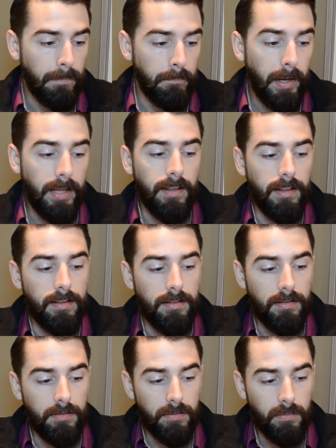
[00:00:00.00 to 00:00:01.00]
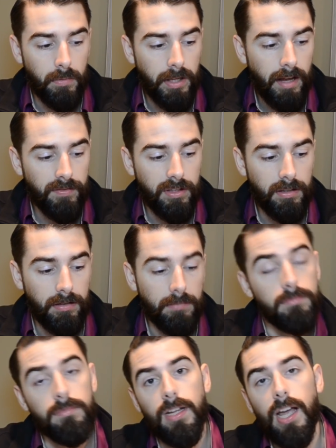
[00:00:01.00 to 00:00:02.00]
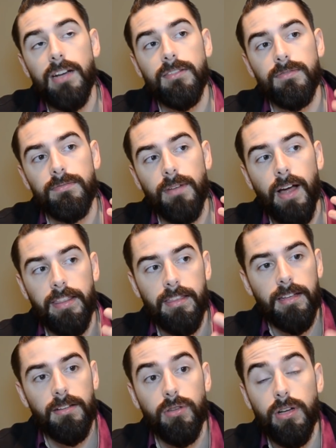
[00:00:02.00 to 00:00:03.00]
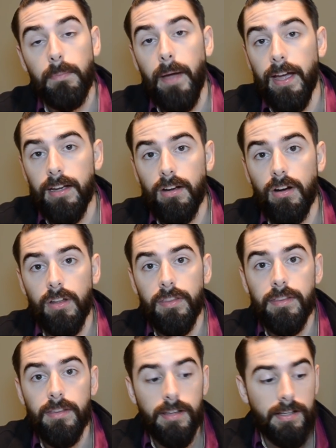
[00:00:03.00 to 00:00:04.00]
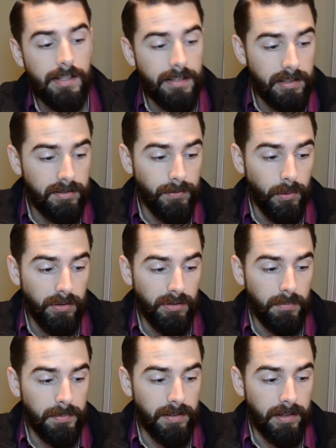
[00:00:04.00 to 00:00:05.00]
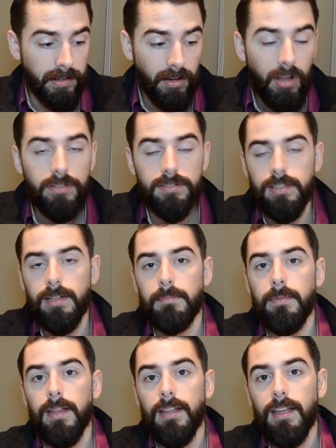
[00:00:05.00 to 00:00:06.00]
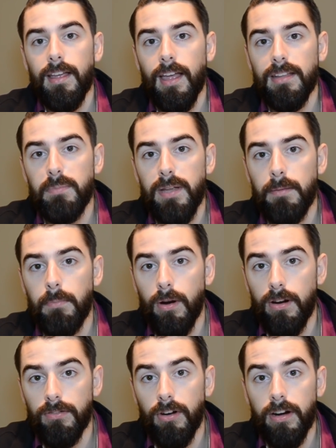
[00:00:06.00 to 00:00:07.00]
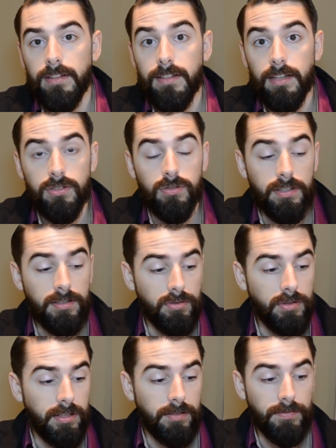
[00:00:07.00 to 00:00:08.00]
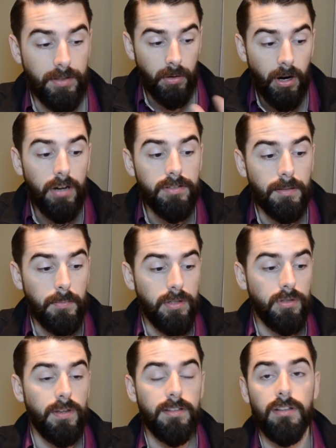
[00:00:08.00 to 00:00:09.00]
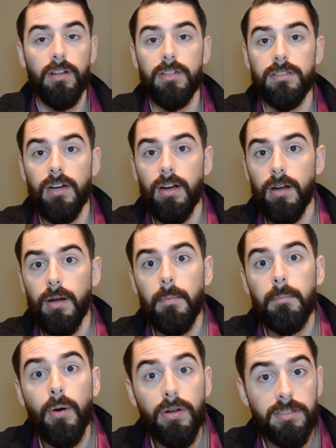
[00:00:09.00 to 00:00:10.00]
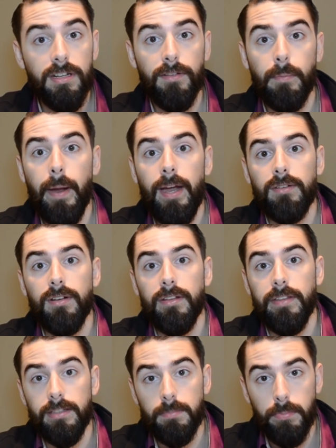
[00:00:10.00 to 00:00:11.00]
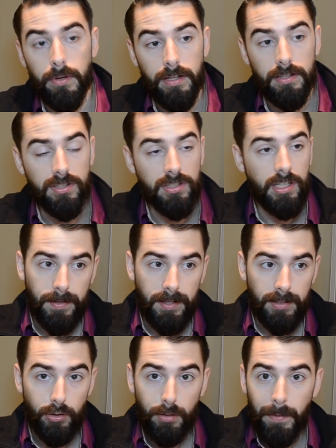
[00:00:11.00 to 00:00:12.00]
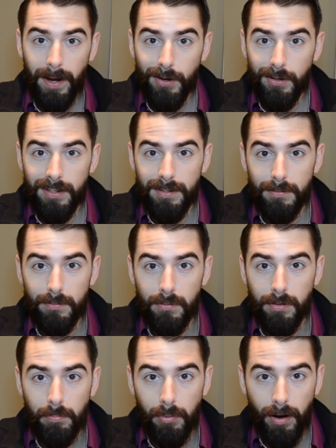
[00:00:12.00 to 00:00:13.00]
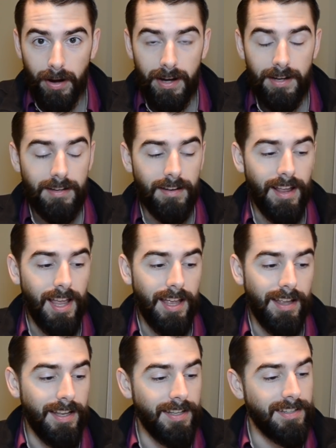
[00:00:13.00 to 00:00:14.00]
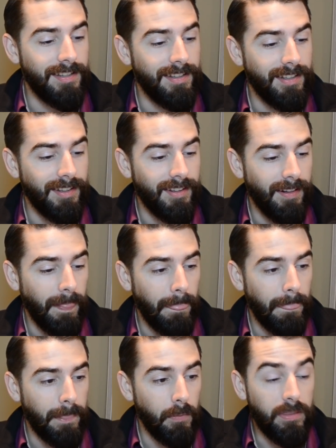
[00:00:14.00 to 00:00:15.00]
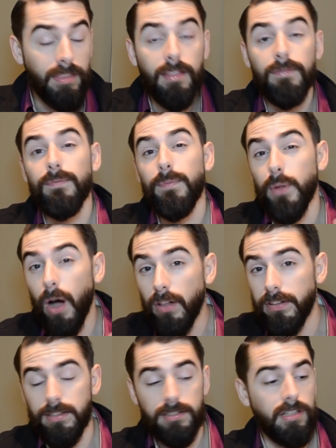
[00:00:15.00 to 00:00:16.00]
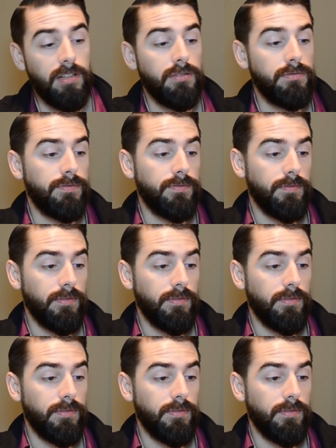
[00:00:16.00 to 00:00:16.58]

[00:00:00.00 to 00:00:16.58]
But we have to kind of, I think, look back on these four groups and acknowledge them as being part of our ancestral history. If are someone who has a large portion of your background that's British, and look back on it with pride and with the knowledge of